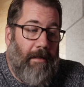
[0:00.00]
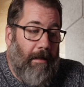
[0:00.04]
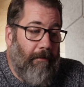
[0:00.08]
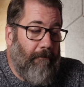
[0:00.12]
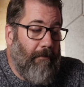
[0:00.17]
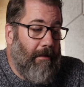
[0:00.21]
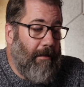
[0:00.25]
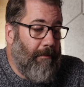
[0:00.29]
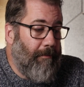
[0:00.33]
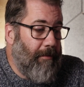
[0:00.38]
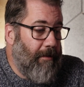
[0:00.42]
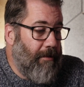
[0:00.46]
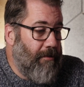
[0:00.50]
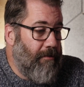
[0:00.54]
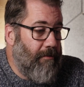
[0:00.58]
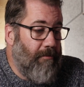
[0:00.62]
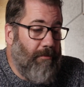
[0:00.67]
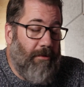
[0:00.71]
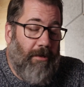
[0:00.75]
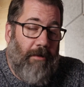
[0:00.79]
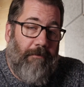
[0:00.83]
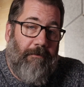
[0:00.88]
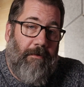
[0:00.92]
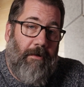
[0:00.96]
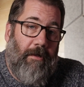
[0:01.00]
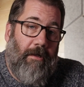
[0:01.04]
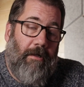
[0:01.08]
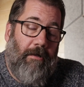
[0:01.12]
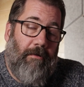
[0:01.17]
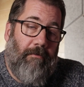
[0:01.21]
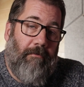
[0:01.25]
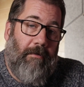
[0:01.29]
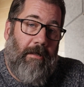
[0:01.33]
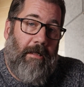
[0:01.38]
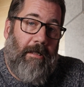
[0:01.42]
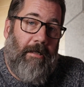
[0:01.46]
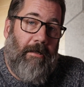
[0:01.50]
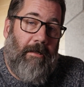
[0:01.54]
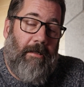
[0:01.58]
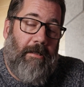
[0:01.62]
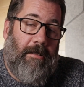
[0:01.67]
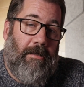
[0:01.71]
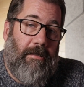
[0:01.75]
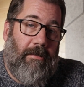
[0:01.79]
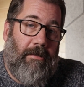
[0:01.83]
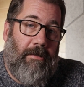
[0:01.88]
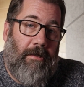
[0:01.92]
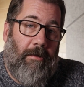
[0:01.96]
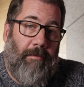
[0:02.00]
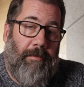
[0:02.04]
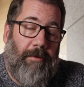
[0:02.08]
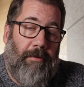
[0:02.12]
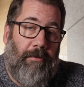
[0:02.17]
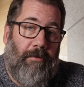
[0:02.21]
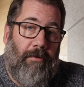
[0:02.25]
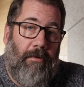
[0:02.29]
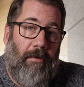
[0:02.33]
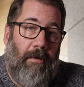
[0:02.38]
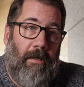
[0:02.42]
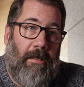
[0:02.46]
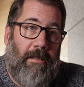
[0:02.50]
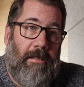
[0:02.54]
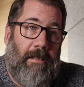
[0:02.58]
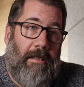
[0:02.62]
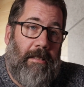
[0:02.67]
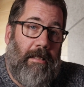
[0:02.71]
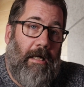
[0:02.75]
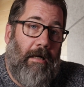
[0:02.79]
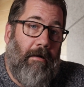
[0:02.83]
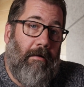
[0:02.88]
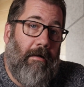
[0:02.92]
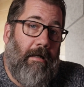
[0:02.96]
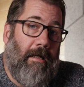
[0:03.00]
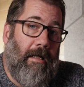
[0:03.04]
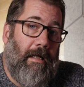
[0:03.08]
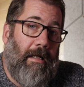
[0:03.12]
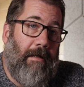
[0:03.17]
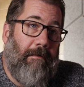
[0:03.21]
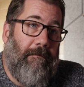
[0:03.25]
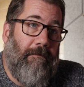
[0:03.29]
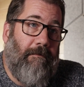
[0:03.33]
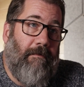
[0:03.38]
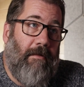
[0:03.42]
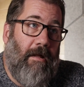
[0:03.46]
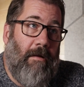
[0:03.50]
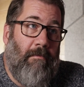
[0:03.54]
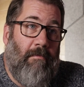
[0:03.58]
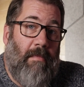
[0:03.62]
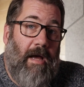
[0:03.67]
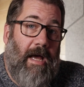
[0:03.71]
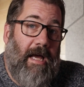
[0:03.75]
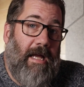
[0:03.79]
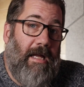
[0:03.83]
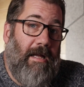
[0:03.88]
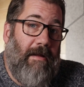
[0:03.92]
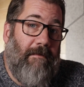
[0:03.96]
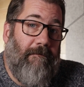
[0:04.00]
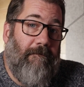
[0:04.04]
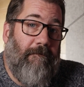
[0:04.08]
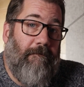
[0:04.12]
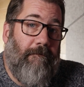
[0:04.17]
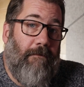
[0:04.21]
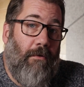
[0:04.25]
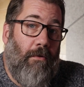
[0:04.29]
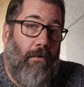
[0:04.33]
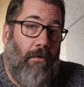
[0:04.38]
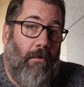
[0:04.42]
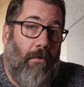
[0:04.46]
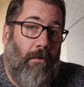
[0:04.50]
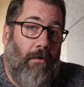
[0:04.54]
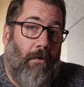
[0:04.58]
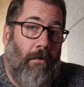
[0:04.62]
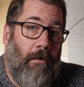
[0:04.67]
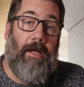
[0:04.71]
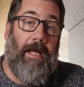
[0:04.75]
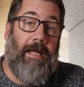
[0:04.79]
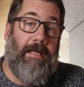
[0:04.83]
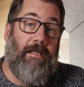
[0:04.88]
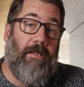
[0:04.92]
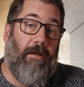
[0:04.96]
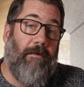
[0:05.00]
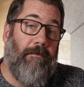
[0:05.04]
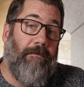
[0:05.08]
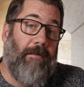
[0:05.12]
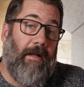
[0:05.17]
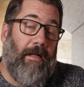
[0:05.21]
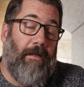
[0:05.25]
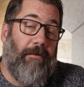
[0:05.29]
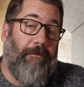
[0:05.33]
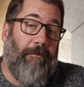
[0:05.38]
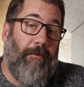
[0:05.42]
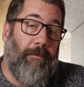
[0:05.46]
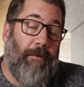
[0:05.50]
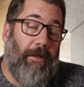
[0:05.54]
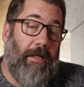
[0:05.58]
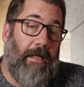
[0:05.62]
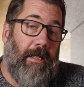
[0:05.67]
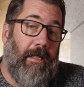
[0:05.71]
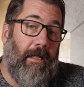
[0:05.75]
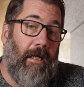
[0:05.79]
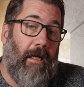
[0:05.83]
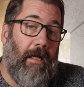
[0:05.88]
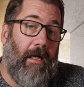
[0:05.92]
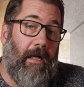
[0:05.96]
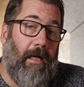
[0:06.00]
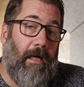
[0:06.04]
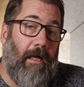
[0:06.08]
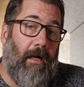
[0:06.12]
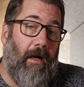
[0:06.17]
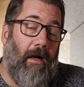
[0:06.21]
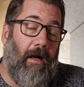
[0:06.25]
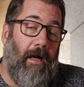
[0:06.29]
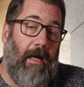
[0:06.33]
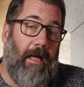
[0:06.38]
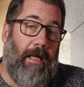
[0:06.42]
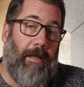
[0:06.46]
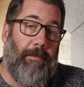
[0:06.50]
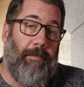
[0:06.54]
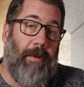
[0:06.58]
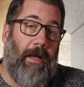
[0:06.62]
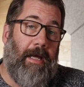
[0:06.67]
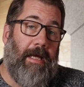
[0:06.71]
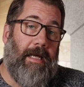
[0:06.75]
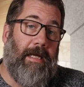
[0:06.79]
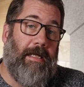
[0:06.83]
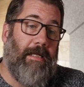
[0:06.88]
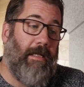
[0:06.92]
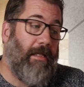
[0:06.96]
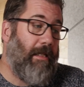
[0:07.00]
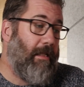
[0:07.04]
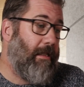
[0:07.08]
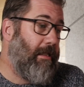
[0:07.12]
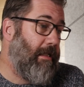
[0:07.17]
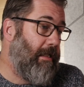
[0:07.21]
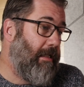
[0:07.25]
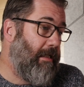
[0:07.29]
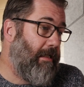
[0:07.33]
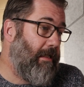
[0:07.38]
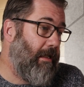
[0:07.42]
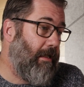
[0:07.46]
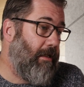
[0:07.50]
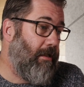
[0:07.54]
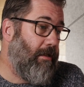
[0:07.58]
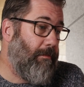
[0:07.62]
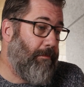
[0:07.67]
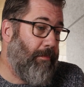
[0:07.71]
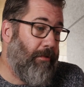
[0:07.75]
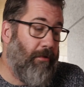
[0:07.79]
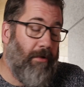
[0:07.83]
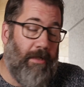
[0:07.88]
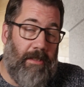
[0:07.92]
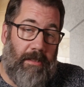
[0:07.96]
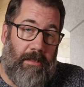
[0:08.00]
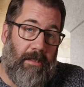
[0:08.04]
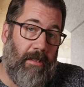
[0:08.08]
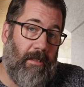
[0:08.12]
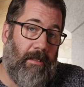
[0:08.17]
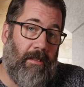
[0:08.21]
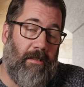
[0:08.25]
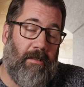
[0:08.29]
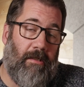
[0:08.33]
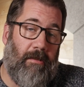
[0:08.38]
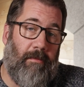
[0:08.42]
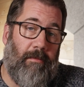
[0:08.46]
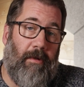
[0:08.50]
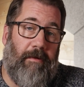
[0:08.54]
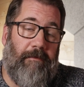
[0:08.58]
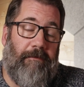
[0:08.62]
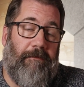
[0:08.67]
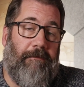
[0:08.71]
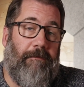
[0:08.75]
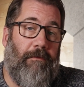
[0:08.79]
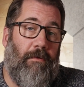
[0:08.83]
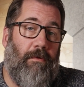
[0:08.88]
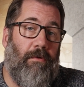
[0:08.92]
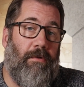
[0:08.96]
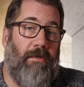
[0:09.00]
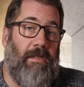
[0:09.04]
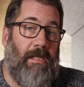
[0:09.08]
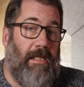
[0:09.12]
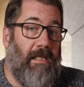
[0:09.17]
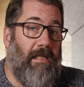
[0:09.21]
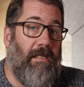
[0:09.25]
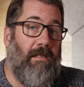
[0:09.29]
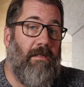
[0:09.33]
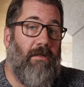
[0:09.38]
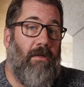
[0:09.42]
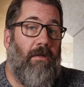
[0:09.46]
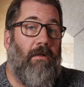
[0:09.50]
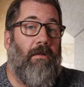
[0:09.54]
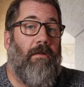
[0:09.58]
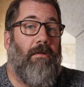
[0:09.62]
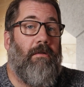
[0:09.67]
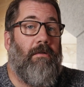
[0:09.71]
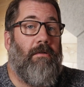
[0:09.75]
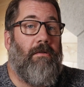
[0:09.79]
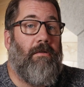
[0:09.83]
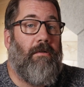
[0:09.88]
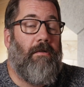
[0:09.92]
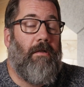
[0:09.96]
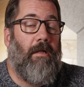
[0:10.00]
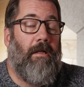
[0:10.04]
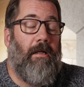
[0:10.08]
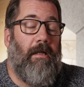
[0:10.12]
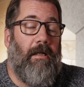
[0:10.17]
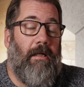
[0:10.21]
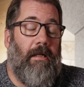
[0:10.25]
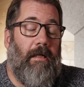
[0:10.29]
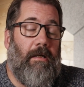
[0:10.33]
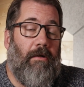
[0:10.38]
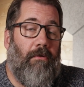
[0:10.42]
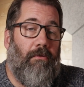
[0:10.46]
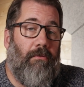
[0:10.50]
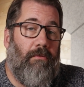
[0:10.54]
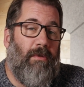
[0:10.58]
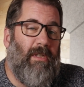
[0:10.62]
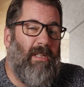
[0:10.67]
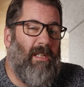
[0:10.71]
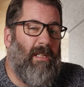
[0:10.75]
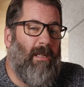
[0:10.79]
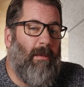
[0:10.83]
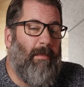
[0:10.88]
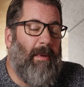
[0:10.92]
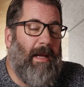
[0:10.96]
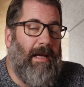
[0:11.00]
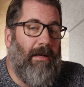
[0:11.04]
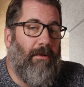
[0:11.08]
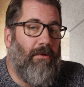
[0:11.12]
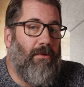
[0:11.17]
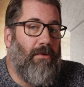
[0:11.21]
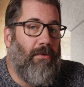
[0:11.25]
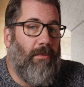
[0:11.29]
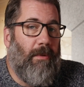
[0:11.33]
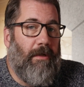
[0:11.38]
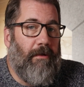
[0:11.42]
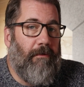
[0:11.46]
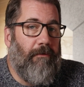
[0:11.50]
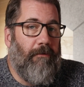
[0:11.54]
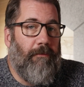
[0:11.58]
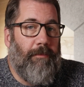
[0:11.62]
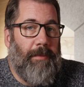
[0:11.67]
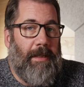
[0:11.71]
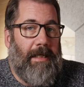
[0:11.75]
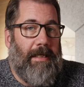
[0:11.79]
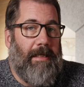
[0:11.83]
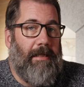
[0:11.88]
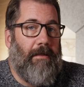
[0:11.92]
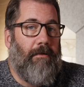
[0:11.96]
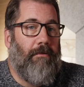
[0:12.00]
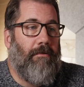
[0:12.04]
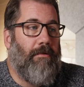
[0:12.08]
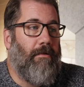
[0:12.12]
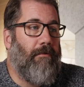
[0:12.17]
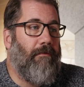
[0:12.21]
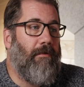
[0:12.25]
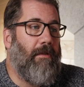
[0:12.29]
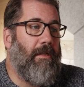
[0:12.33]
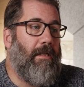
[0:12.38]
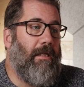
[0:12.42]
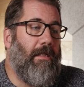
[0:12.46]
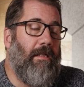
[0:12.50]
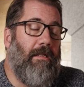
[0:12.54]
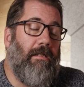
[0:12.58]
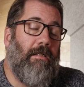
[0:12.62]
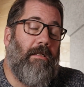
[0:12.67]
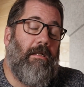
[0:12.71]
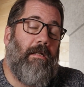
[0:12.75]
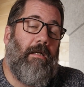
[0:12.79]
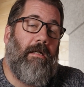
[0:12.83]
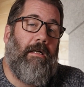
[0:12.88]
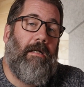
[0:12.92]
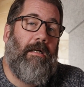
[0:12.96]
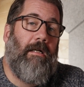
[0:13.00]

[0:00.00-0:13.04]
yeah, really impressed with them so far. They look really nice. So build quality, I'm going to give them a 4. Okay, so value for money. I paid the princely sum of $14, which is about £12 for these,